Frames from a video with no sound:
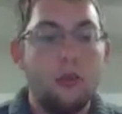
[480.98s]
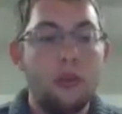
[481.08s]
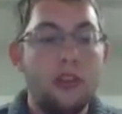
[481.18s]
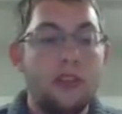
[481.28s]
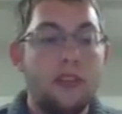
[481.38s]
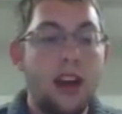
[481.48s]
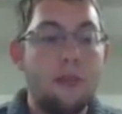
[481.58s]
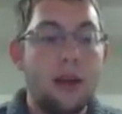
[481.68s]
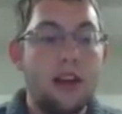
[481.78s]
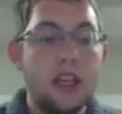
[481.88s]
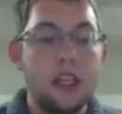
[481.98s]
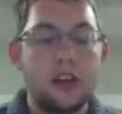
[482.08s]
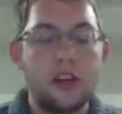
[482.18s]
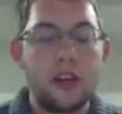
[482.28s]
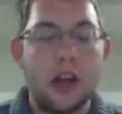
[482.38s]
which is defined by
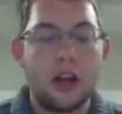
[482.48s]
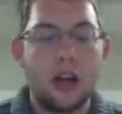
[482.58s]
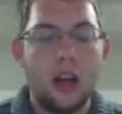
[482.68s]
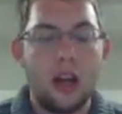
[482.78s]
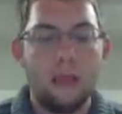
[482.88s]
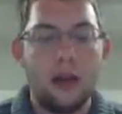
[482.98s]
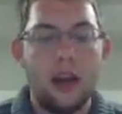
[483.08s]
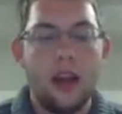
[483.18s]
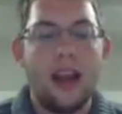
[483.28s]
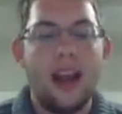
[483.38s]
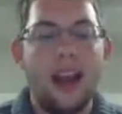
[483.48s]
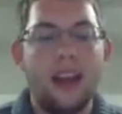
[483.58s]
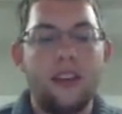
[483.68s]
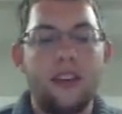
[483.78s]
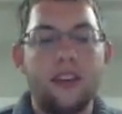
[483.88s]
dictionary.com
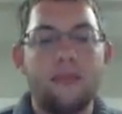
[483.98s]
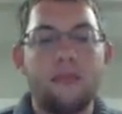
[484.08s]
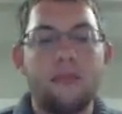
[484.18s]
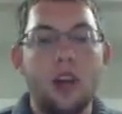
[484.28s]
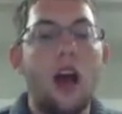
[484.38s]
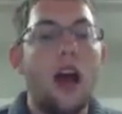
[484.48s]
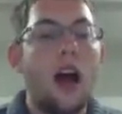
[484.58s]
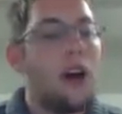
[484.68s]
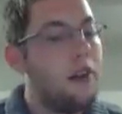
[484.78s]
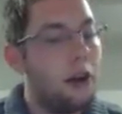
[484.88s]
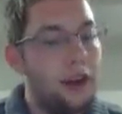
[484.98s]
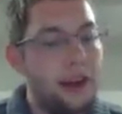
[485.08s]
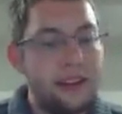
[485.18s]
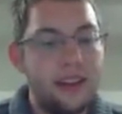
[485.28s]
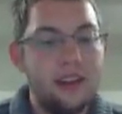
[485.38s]
as a very
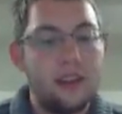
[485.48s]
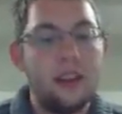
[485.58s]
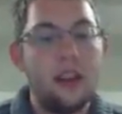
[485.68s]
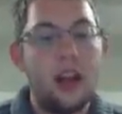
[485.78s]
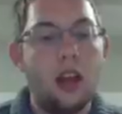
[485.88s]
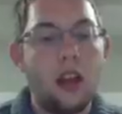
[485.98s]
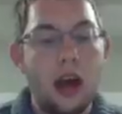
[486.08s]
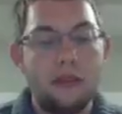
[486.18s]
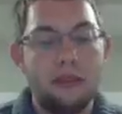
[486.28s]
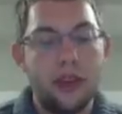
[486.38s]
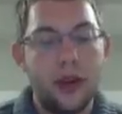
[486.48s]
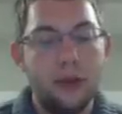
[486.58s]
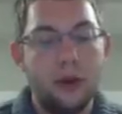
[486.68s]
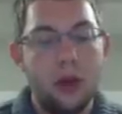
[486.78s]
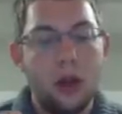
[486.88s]
extensively lava
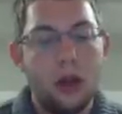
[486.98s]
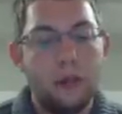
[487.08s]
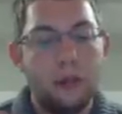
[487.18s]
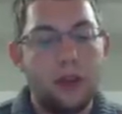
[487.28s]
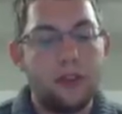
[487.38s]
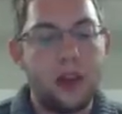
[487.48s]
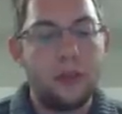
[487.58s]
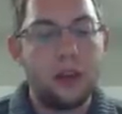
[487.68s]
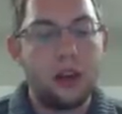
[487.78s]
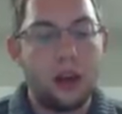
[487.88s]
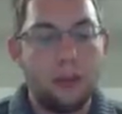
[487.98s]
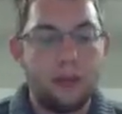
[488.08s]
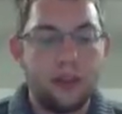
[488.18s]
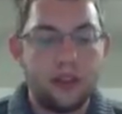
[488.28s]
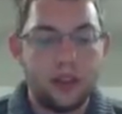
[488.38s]
flow balsamic
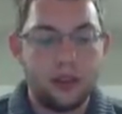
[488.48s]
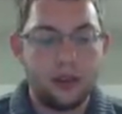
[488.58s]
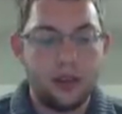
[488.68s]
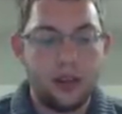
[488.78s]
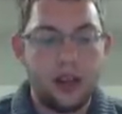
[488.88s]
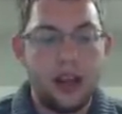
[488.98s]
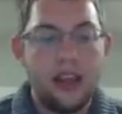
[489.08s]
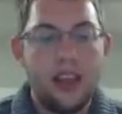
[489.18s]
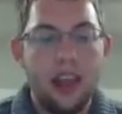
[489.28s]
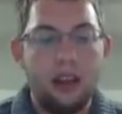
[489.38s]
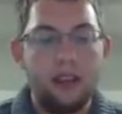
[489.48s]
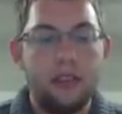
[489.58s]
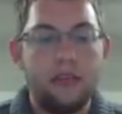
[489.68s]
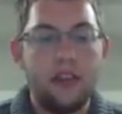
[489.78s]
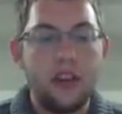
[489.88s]
composition that has
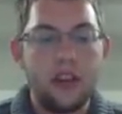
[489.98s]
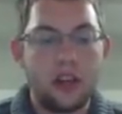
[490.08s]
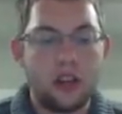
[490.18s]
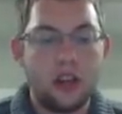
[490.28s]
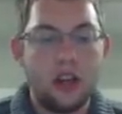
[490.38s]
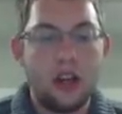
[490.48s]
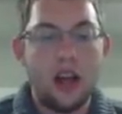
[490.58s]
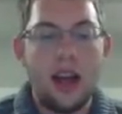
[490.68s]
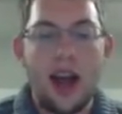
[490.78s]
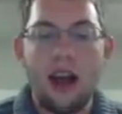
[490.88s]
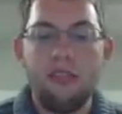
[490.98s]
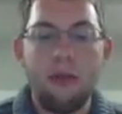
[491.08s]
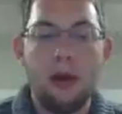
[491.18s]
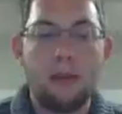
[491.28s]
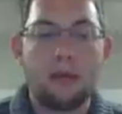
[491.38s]
a fissure,
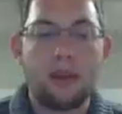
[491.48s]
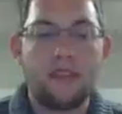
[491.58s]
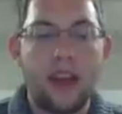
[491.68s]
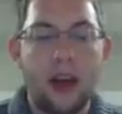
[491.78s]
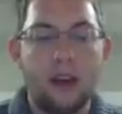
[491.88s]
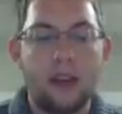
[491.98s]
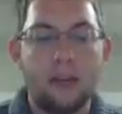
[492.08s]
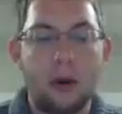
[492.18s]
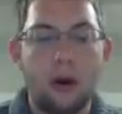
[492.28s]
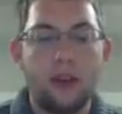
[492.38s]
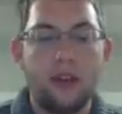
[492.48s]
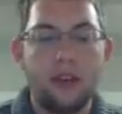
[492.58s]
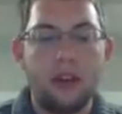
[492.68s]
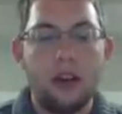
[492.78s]
often be found as a part of